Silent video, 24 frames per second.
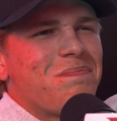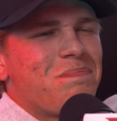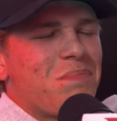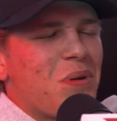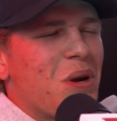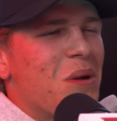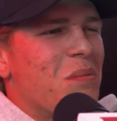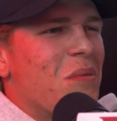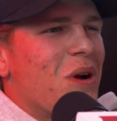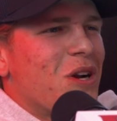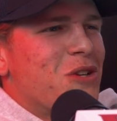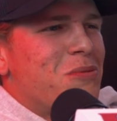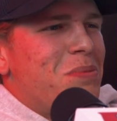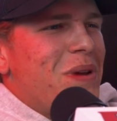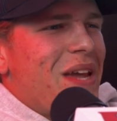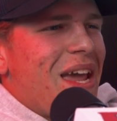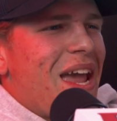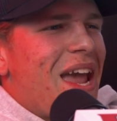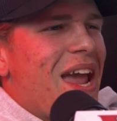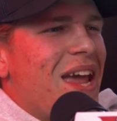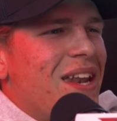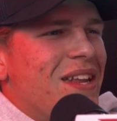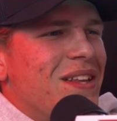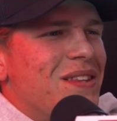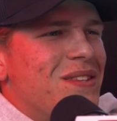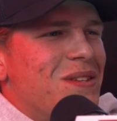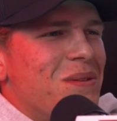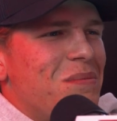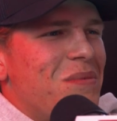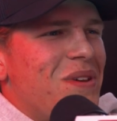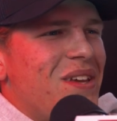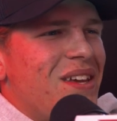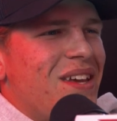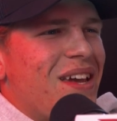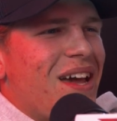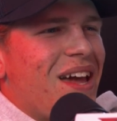pretty much be handed to
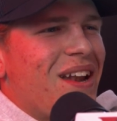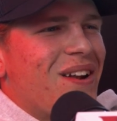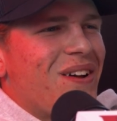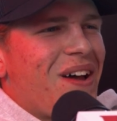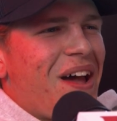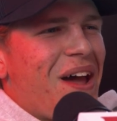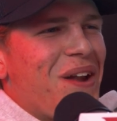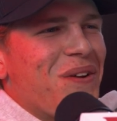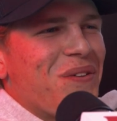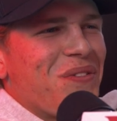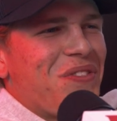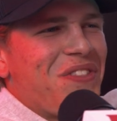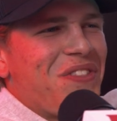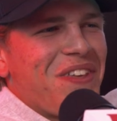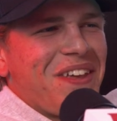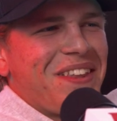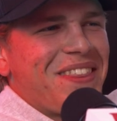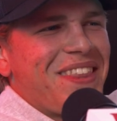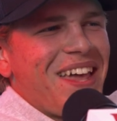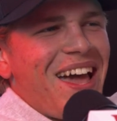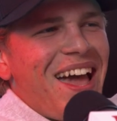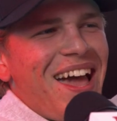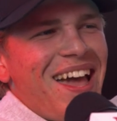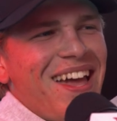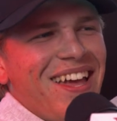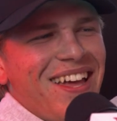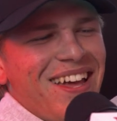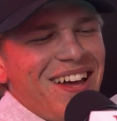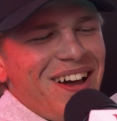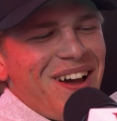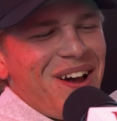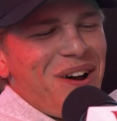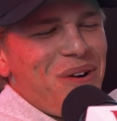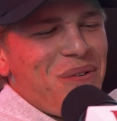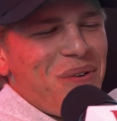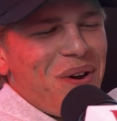me. I, don't- I don't think that
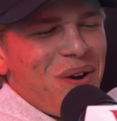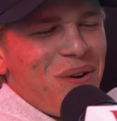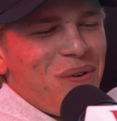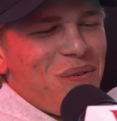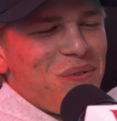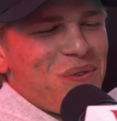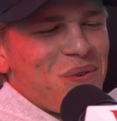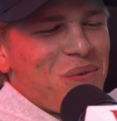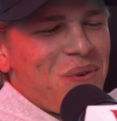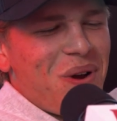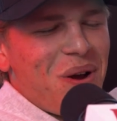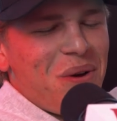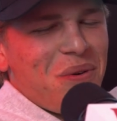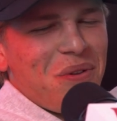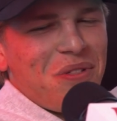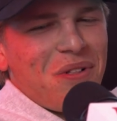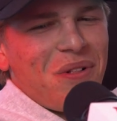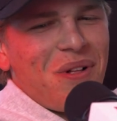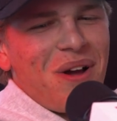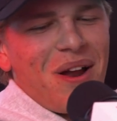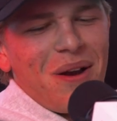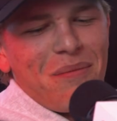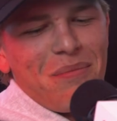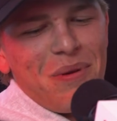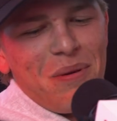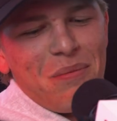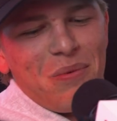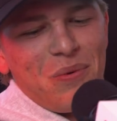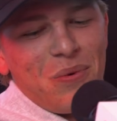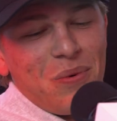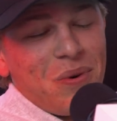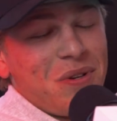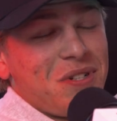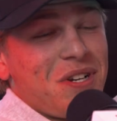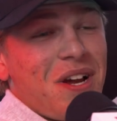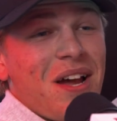went over well with a lot of people,
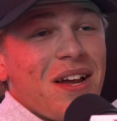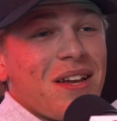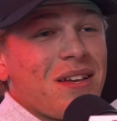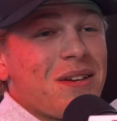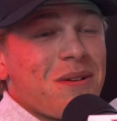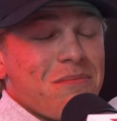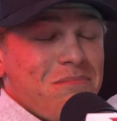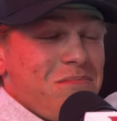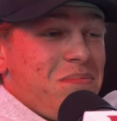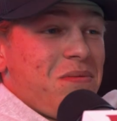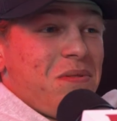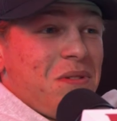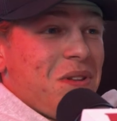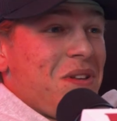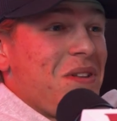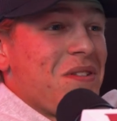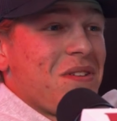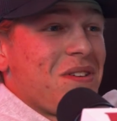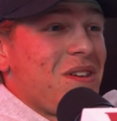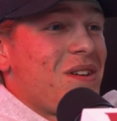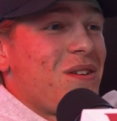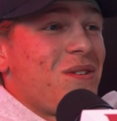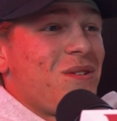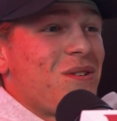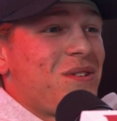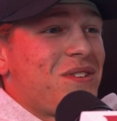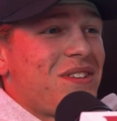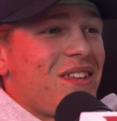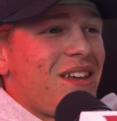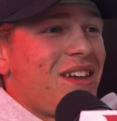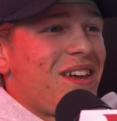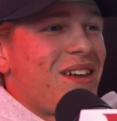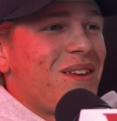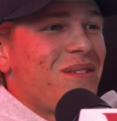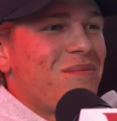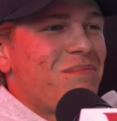which I completely
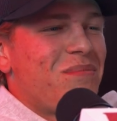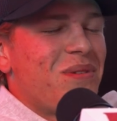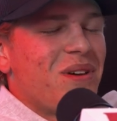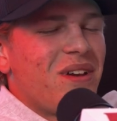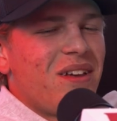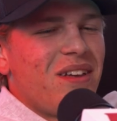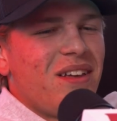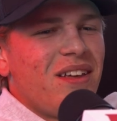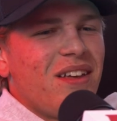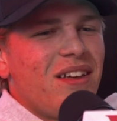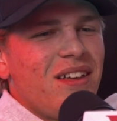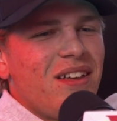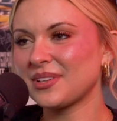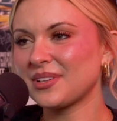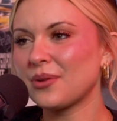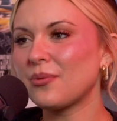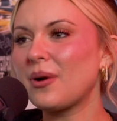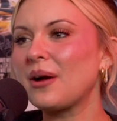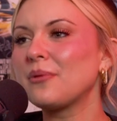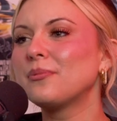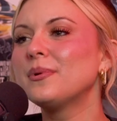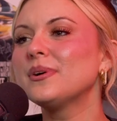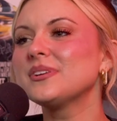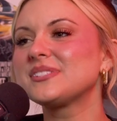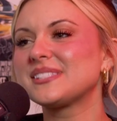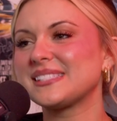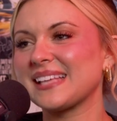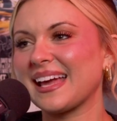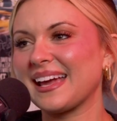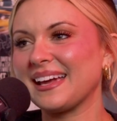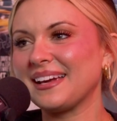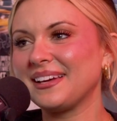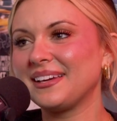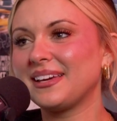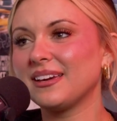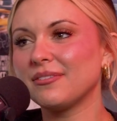understand. But I will
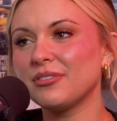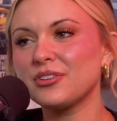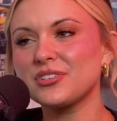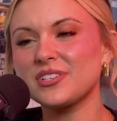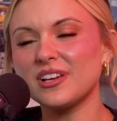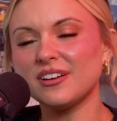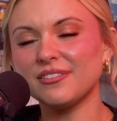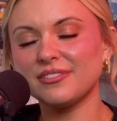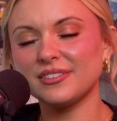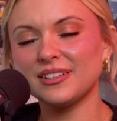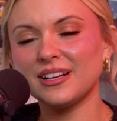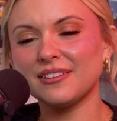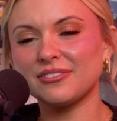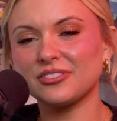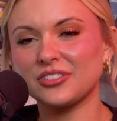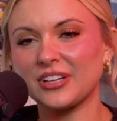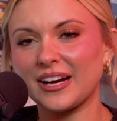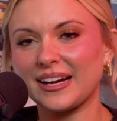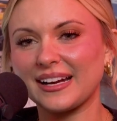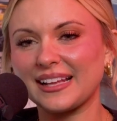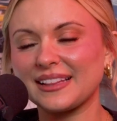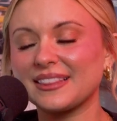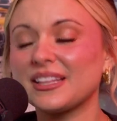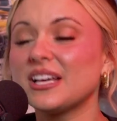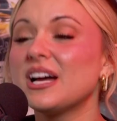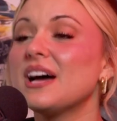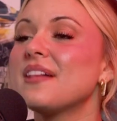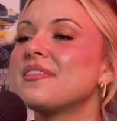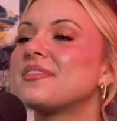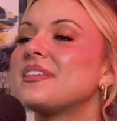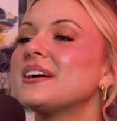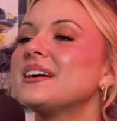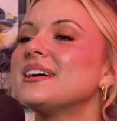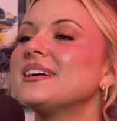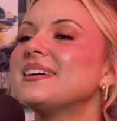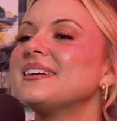say, give yourself enough credit.
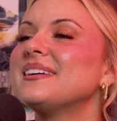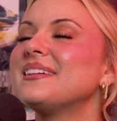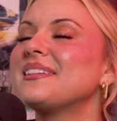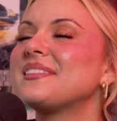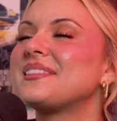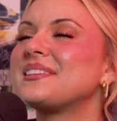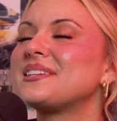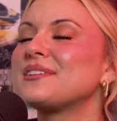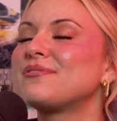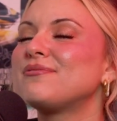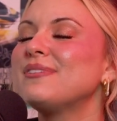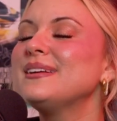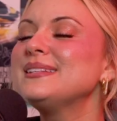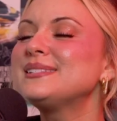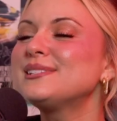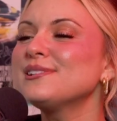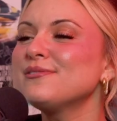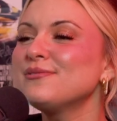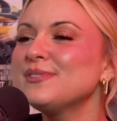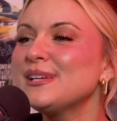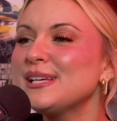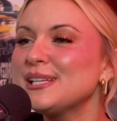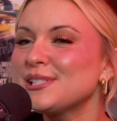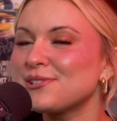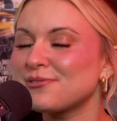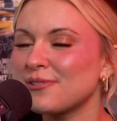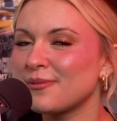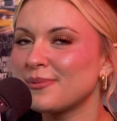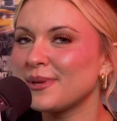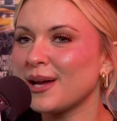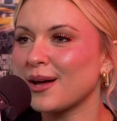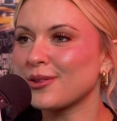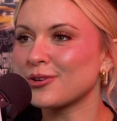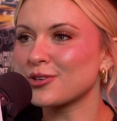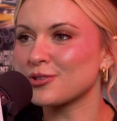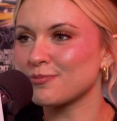The defensiveness from
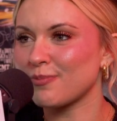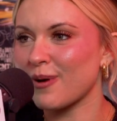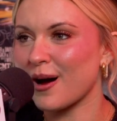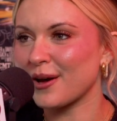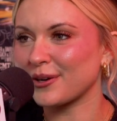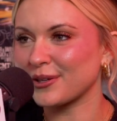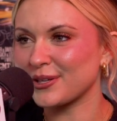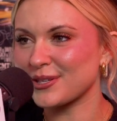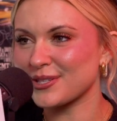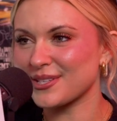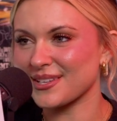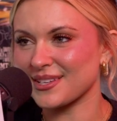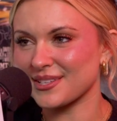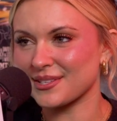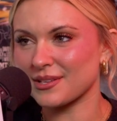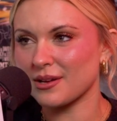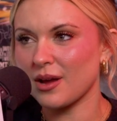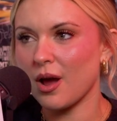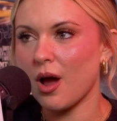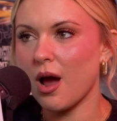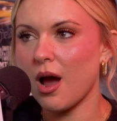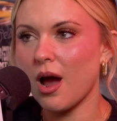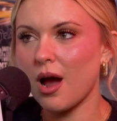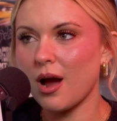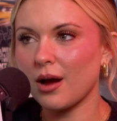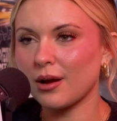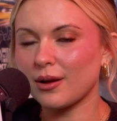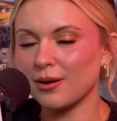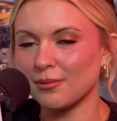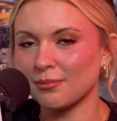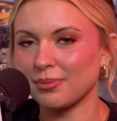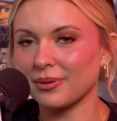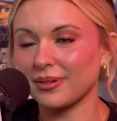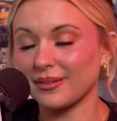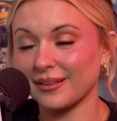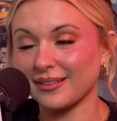the other spotters is
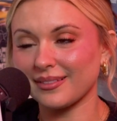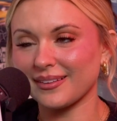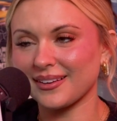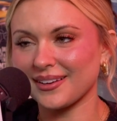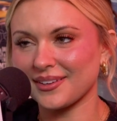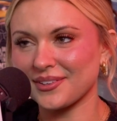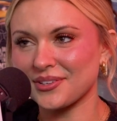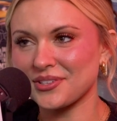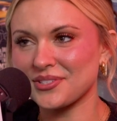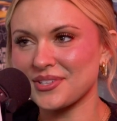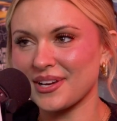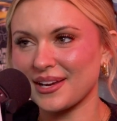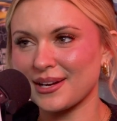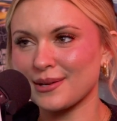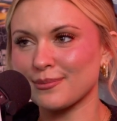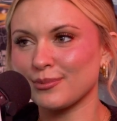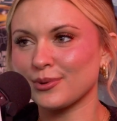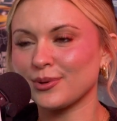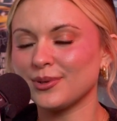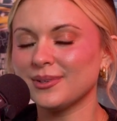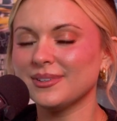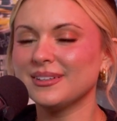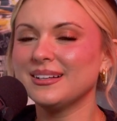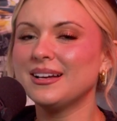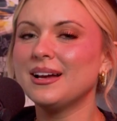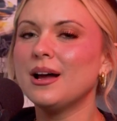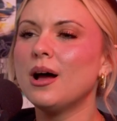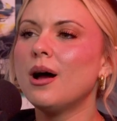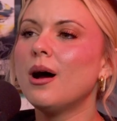completely understandable.